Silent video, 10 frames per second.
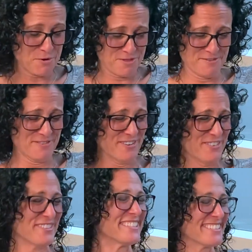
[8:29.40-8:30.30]

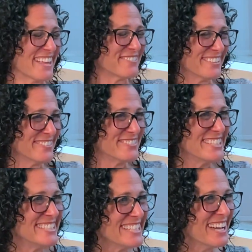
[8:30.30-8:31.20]
through this level it's
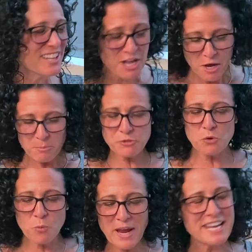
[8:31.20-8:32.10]
okay. of detail, but
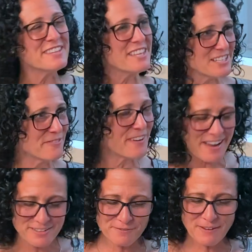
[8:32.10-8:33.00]
the way they
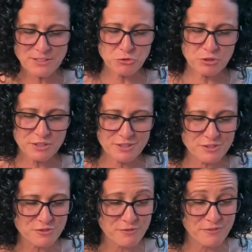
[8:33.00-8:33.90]
define veteran
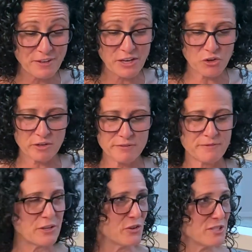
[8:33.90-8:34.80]
is very,
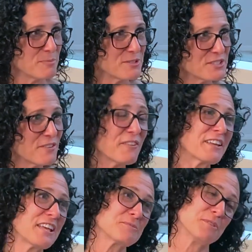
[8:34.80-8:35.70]
very
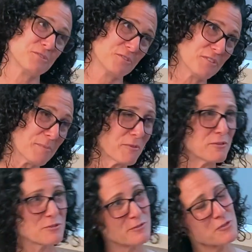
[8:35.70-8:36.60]
specific. It has to be a certain number
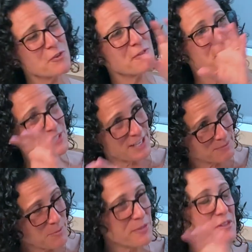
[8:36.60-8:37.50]
of years of service. It I
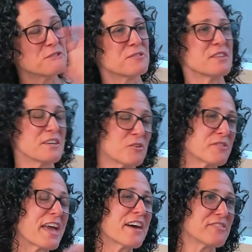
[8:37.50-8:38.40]
has to be this thing that,
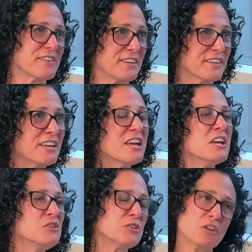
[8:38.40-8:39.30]
or that okay. thing.
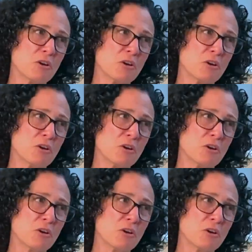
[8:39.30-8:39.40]
you can